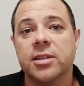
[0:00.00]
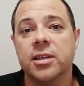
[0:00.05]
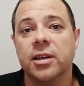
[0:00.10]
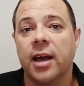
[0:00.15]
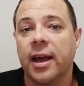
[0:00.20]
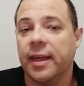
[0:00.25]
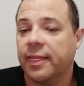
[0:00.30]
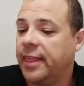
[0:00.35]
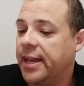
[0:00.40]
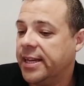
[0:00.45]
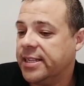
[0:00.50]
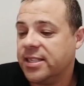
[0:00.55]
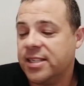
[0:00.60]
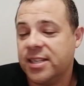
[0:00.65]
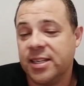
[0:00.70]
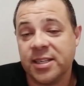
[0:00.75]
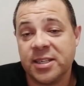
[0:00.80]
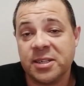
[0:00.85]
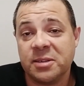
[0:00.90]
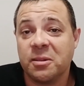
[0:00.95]
Like, that's
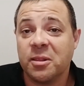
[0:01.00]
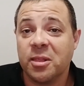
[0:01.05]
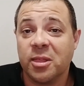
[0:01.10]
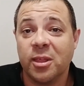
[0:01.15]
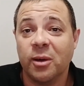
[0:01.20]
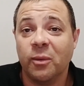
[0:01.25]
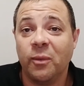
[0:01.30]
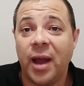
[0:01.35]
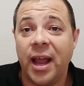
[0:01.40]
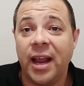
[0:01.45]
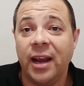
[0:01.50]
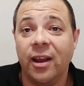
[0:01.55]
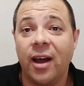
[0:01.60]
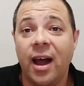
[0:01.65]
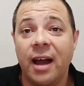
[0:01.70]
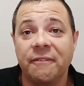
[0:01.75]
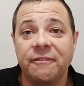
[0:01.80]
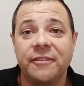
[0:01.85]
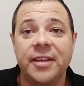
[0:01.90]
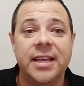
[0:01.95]
just the way
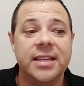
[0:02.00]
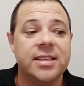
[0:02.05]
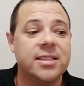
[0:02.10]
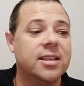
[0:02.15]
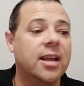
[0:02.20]
life is.